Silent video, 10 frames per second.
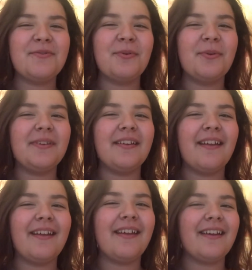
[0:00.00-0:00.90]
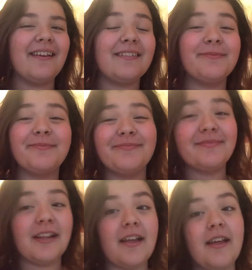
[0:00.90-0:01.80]
school today.
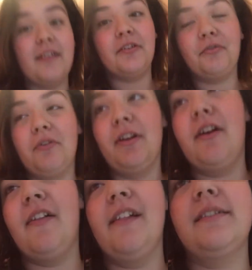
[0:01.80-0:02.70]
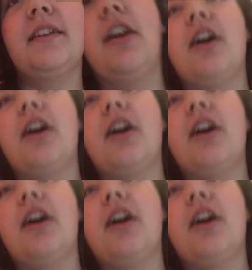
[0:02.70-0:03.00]
Don't really know how that's gonna